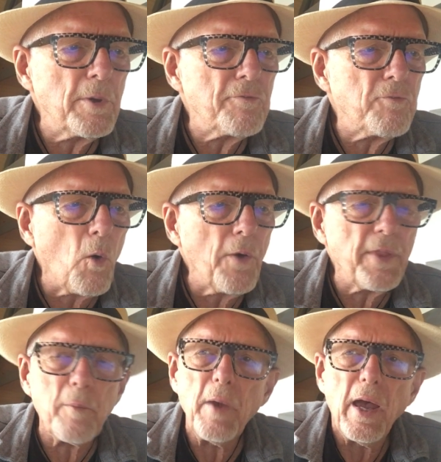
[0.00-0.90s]
before
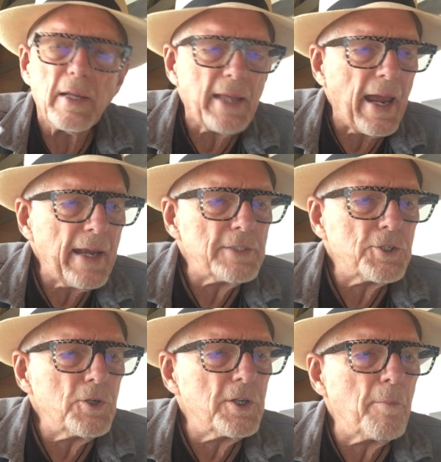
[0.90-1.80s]
them to
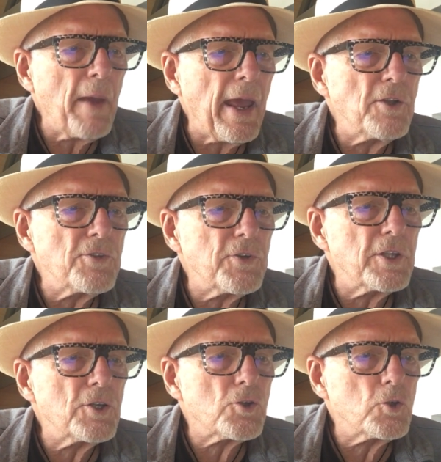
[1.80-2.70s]
answer demands for
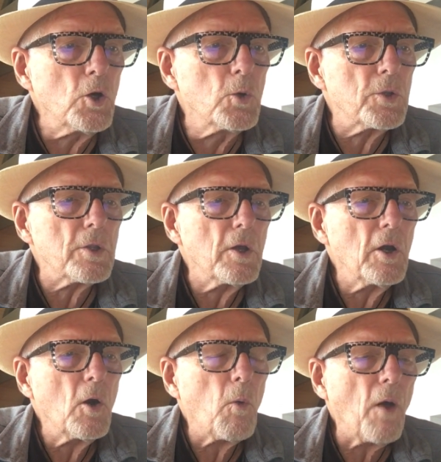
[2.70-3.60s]
the truth,
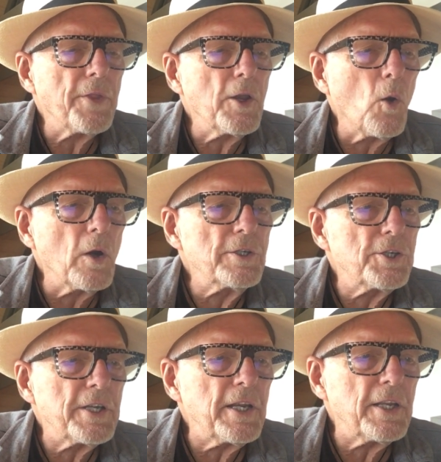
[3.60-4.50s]
while the
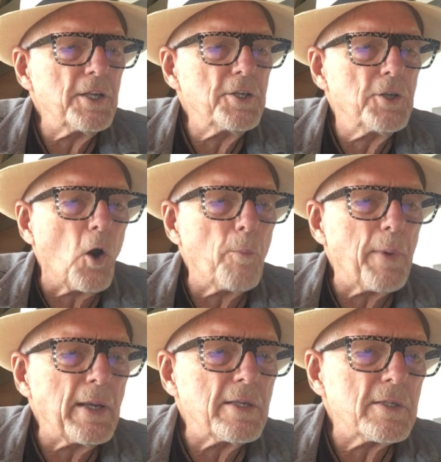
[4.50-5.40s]
orange-tinted dope
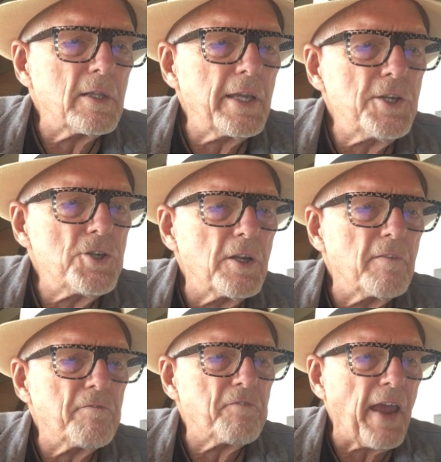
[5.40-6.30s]
in his legion
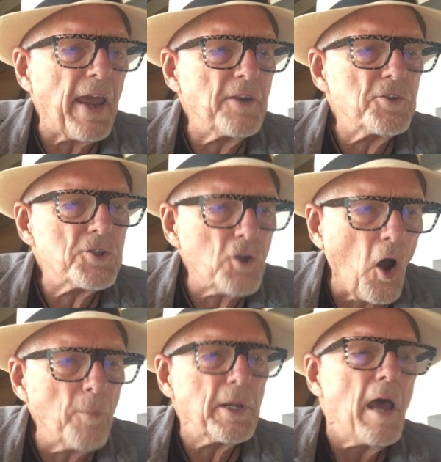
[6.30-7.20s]
of fans
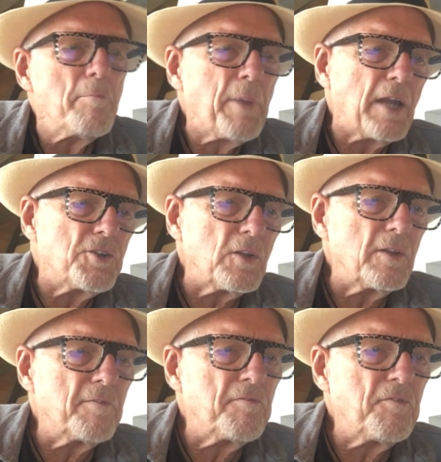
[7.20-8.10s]
stomped
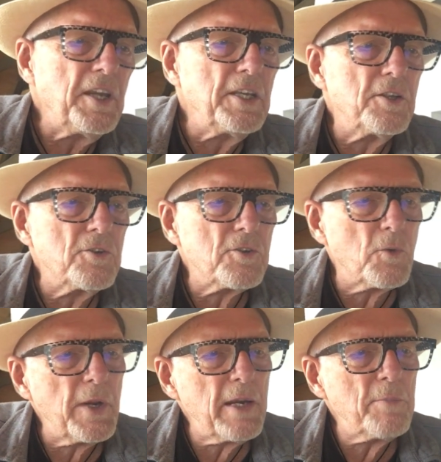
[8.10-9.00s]
petulant feet,
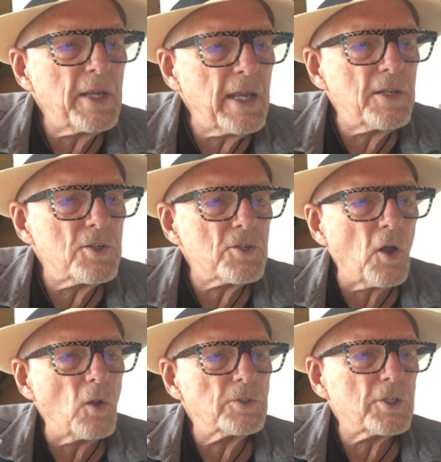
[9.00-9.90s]
screamed
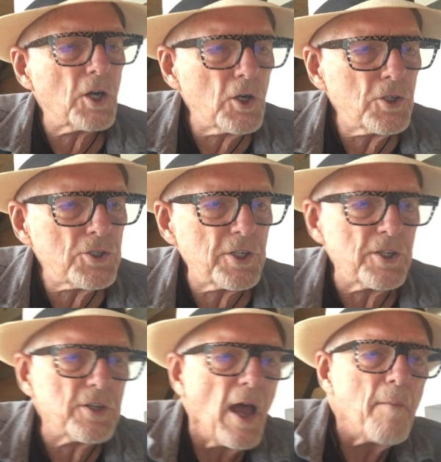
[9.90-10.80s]
insults,
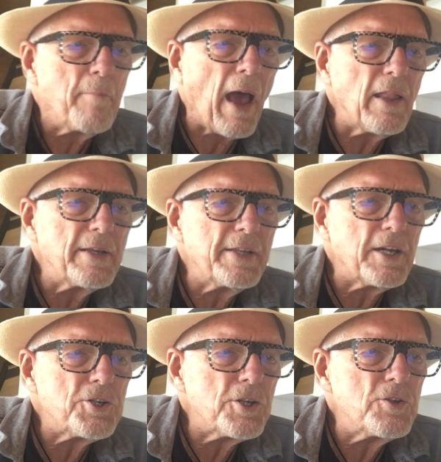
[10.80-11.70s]
curses,
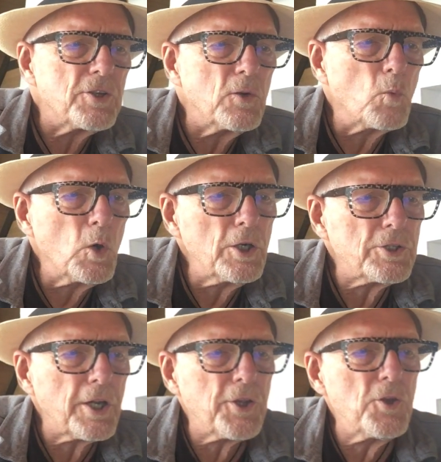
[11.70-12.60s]
maledictions, and
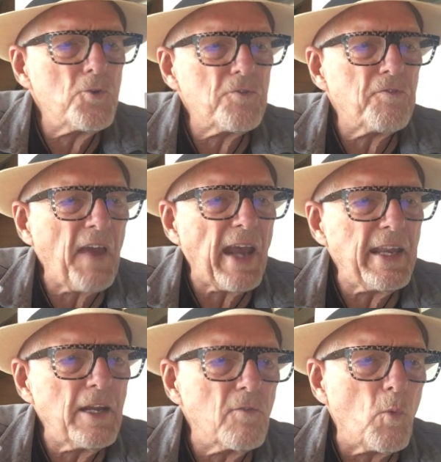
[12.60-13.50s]
worse, accused
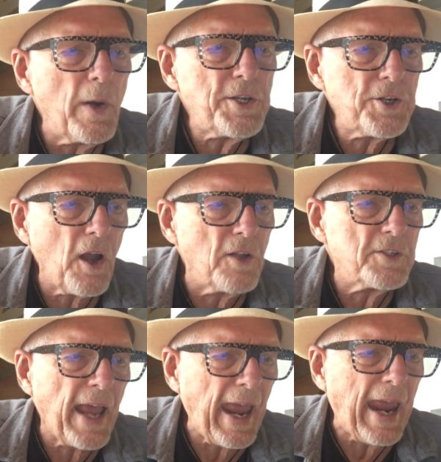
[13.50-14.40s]
Fanny of witch
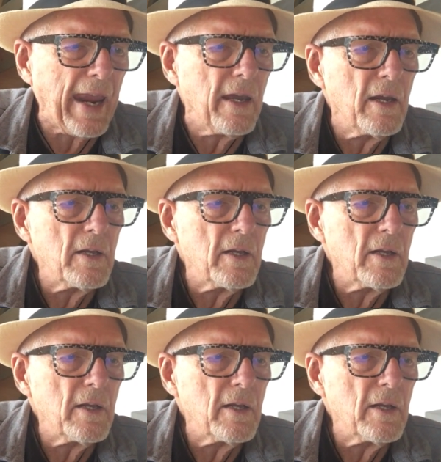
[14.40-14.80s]
hunts. "Hey,